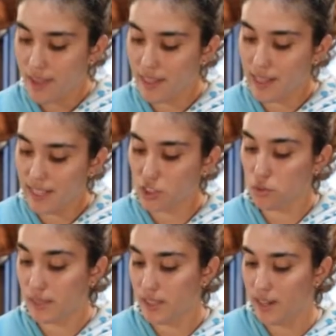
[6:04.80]
And these last
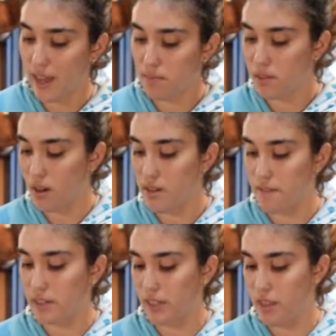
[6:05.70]
three steps are
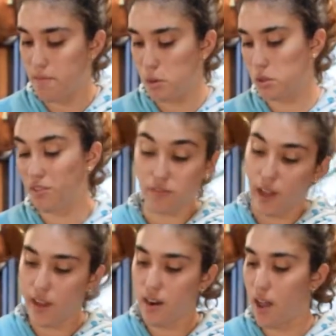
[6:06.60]
definitely the most
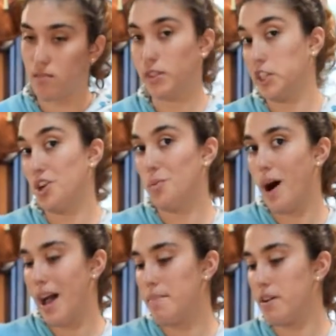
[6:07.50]
fun. I don't really know
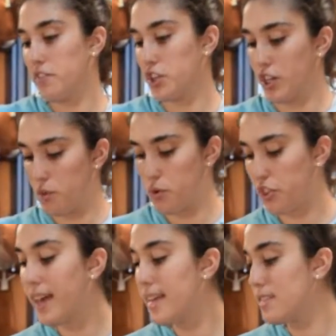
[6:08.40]
why, but if you're cooking
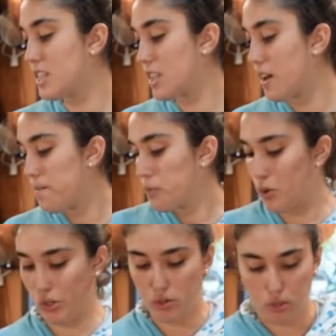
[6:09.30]
with kids,
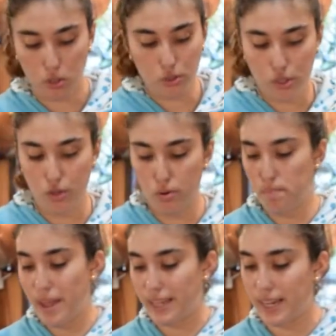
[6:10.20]
or someone who's new
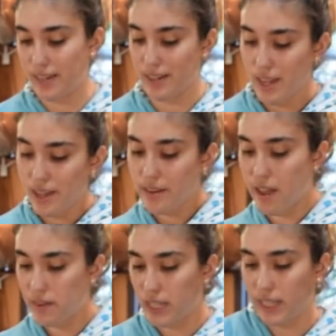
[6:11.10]
to baking,
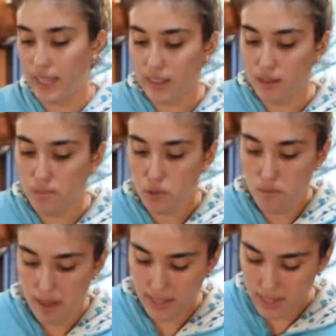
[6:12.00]
definitely let them do
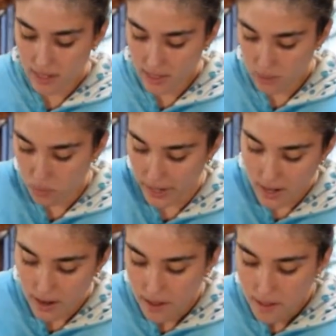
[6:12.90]
the baking at this point.
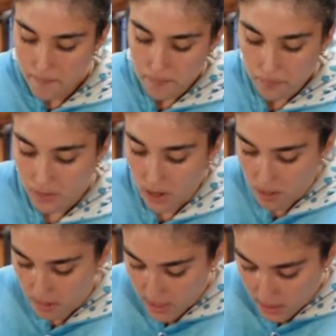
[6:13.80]

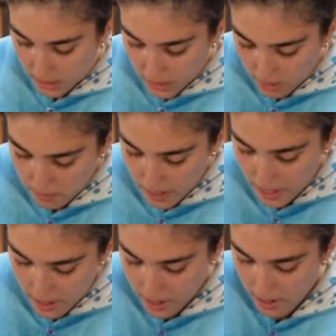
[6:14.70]
It is a little bit